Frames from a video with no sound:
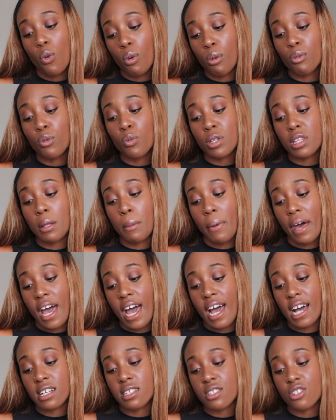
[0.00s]
woman with a
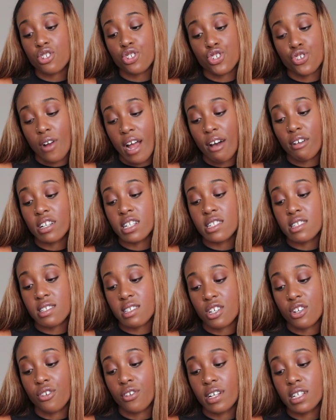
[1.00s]
past, shrouded in
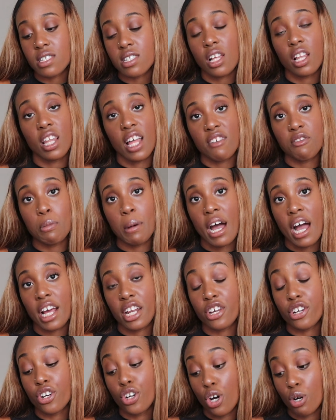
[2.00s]
secrets, left
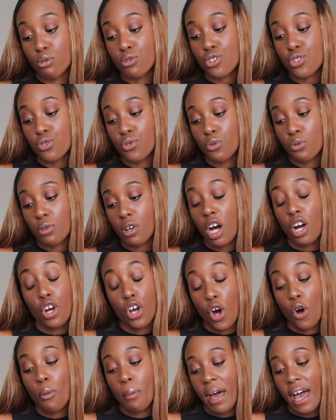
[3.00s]
behind a
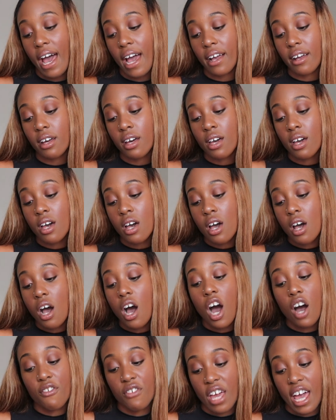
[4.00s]
go bag
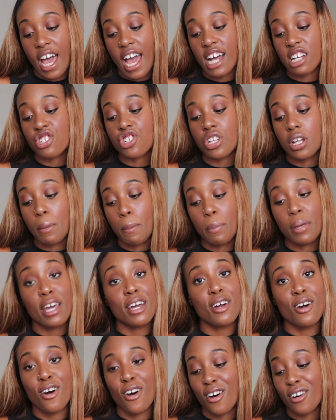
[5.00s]
of cash and a
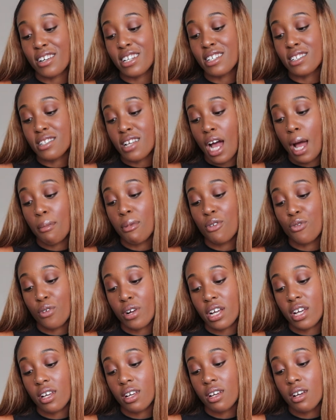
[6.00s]
big honking diamond
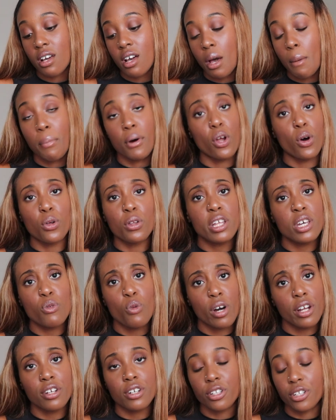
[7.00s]
ring, but only
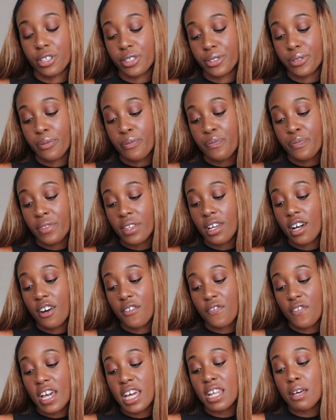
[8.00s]
one clue.
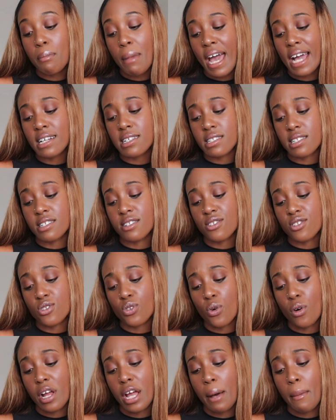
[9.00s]
A faded magazine
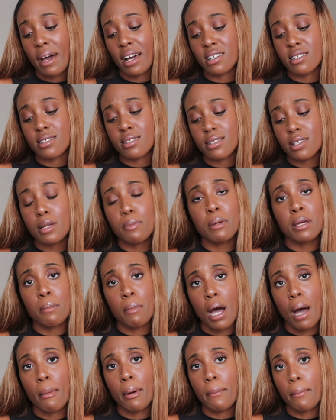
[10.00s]
story about a sleepy
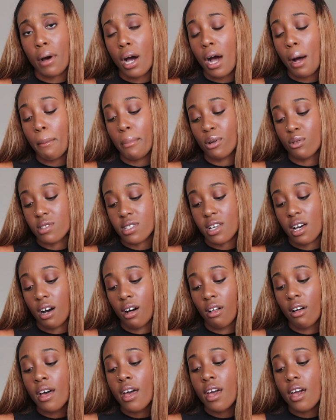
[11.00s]
mom and pop
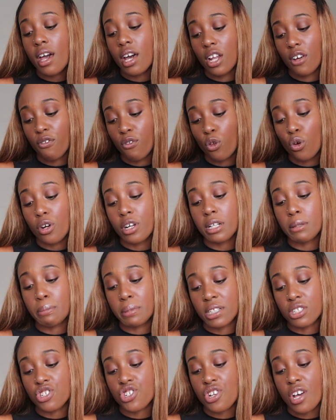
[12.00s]
motel in a Florida
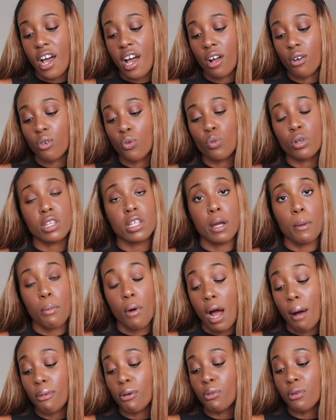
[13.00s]
beach town with the
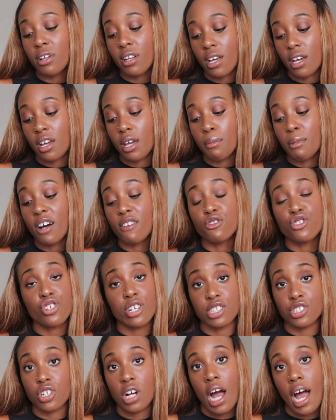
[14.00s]
improbable name of
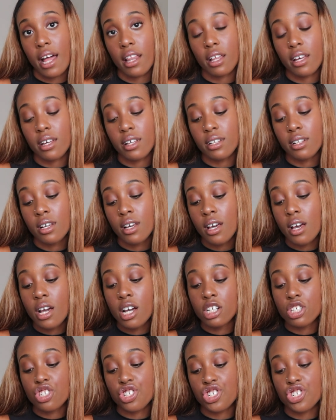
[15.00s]
Treasure Island.
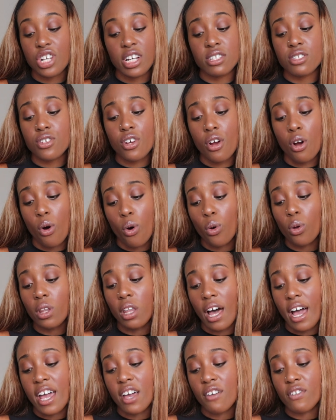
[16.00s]
She sheds her old
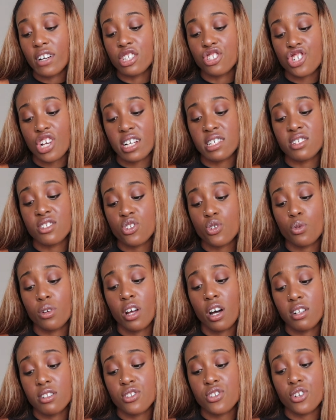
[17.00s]
life and checks into an
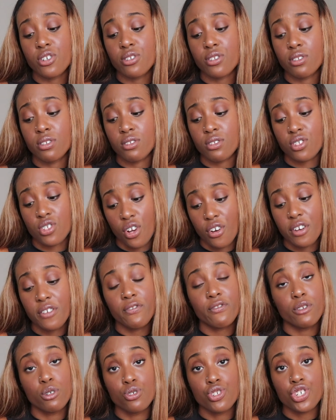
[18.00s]

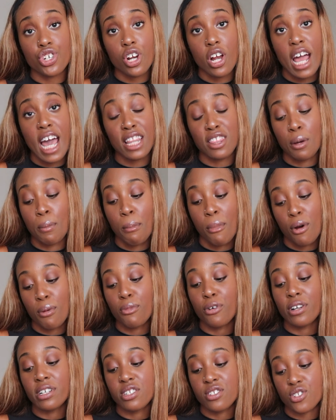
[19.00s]
uncertain future at the
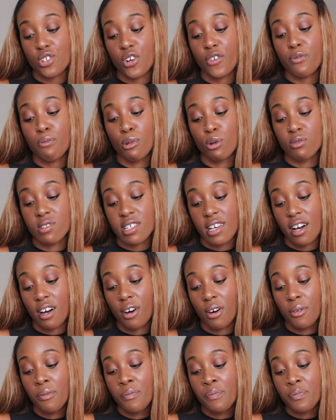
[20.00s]
Murmuring Surf
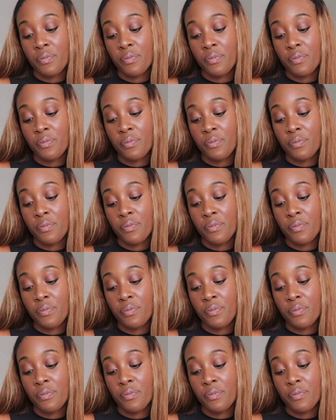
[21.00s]
Motel.